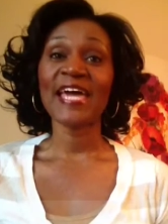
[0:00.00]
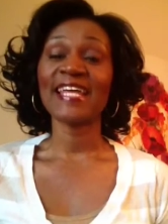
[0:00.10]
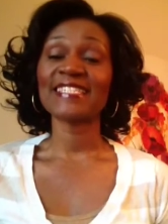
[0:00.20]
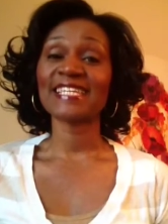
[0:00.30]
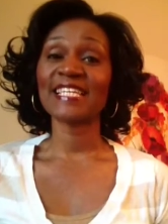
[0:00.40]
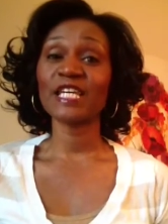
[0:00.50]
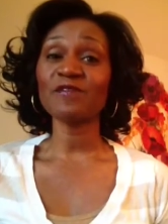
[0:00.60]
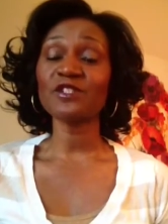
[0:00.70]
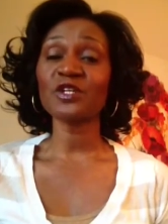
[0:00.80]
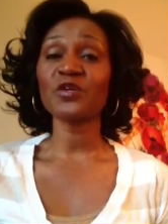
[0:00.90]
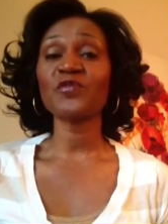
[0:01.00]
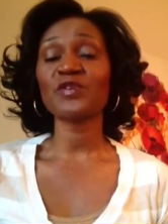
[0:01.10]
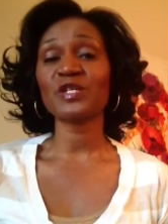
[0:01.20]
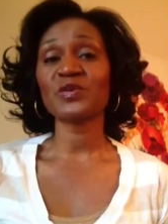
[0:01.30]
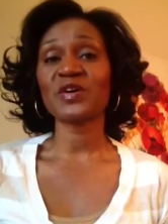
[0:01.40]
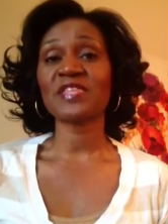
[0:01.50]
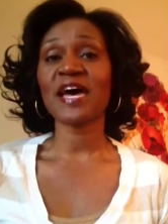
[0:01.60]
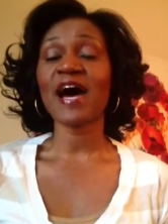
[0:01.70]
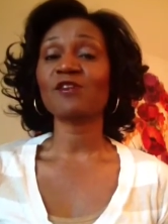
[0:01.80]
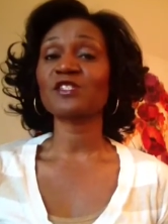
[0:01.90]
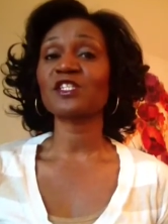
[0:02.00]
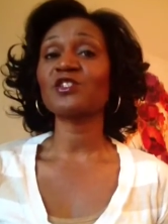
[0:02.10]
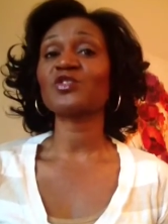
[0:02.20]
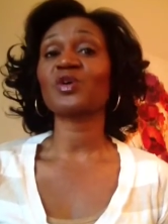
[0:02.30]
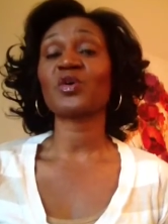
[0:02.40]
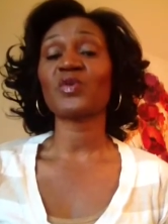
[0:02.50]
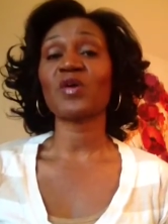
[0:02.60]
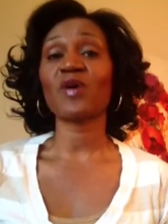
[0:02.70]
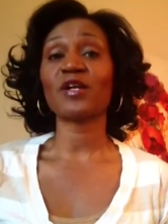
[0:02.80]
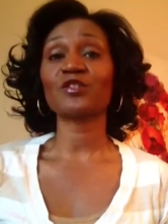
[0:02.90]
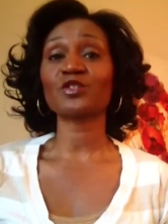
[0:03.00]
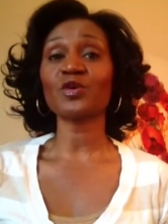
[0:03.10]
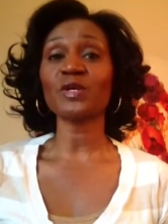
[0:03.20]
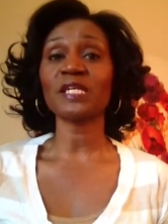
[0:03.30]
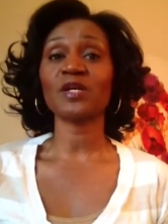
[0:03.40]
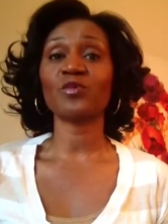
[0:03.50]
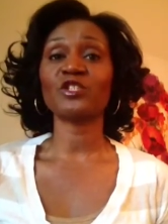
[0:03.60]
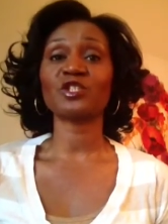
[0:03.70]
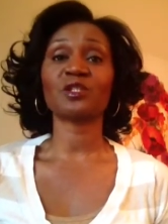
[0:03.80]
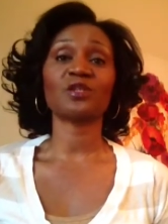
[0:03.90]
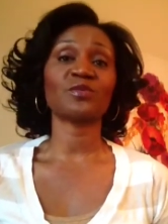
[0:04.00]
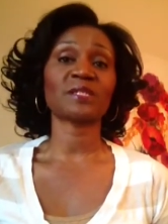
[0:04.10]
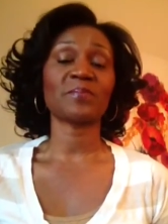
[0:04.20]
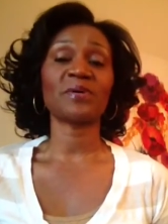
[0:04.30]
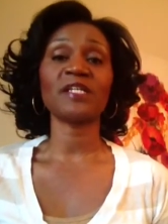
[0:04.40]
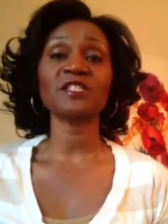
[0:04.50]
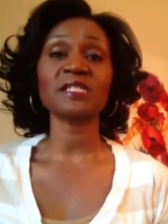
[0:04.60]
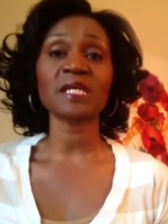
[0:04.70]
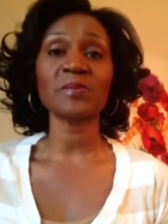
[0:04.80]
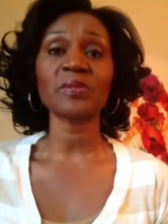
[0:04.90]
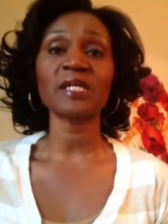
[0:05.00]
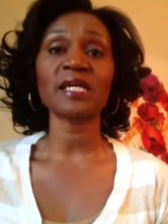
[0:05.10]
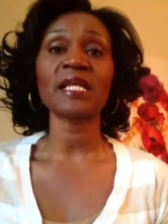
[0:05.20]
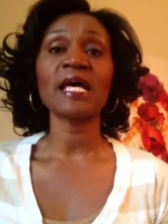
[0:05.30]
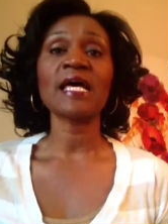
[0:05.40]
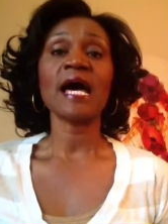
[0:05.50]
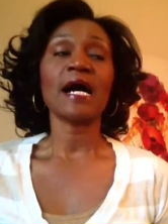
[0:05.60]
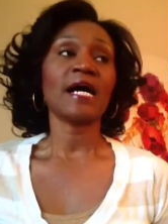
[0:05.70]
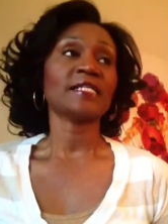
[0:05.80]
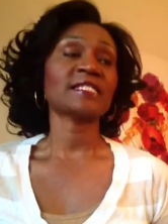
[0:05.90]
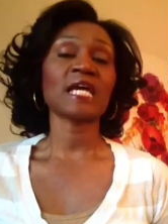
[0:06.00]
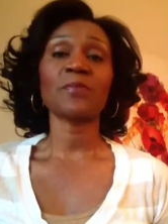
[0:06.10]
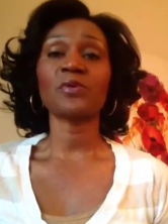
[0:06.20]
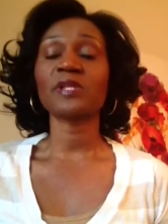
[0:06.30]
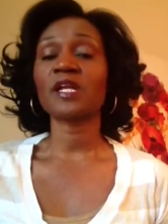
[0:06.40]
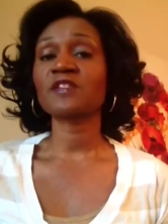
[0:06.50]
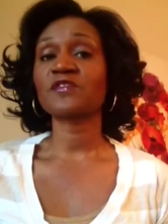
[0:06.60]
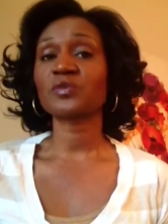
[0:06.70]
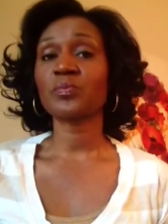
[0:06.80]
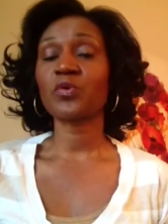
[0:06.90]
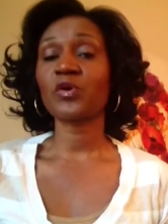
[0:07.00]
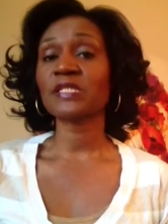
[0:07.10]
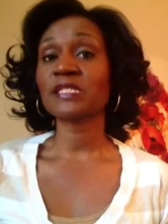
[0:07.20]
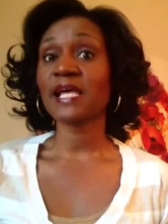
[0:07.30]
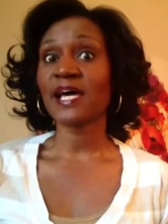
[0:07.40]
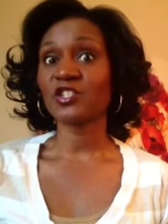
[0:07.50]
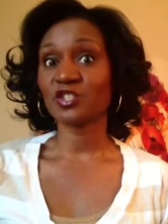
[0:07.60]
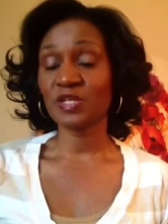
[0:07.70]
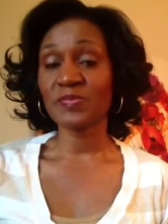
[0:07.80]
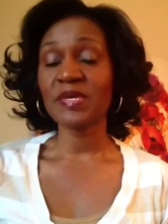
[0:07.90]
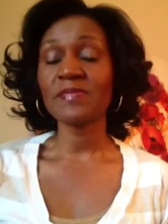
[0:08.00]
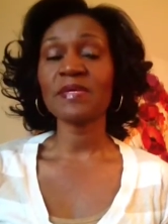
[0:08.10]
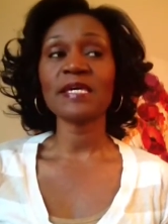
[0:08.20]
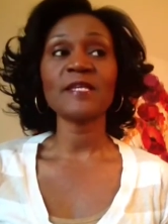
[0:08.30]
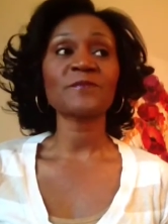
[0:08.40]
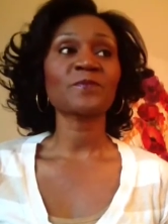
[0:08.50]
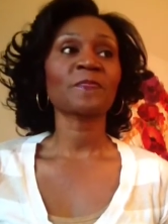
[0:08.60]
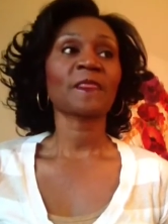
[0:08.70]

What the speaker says: And as a gift to you for doing that, I'll send you a Grant Writers Toolkit, which includes a budget template, sample letters of support / commitment,